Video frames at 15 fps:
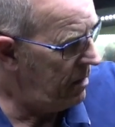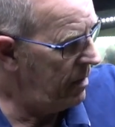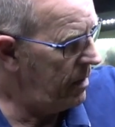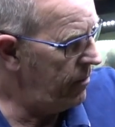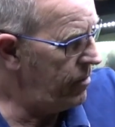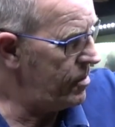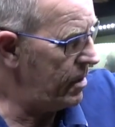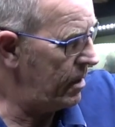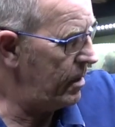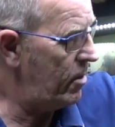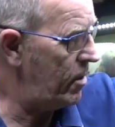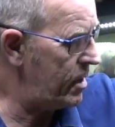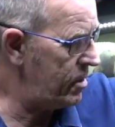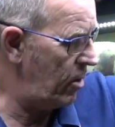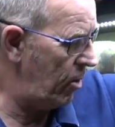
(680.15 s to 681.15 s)
Give us a
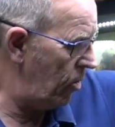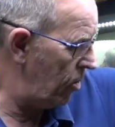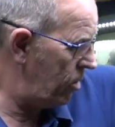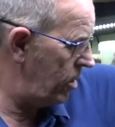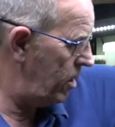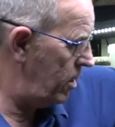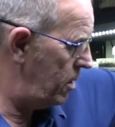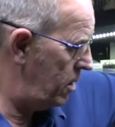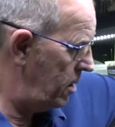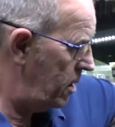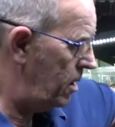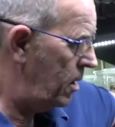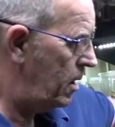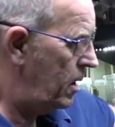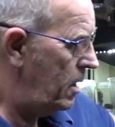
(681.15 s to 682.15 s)
nice look.
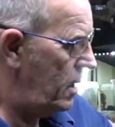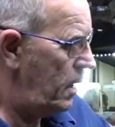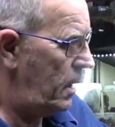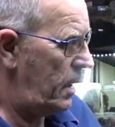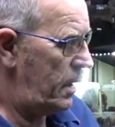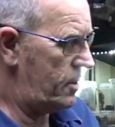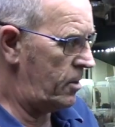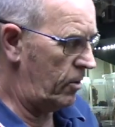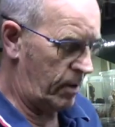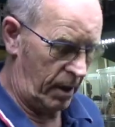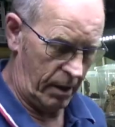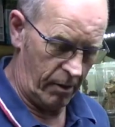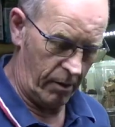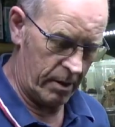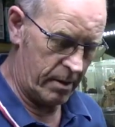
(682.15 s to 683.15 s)
That's
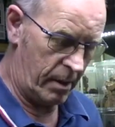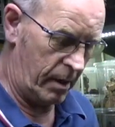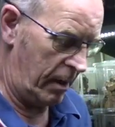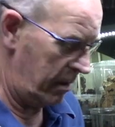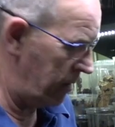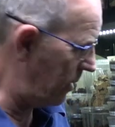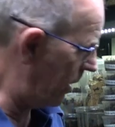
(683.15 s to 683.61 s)
looking nice, isn't it? Look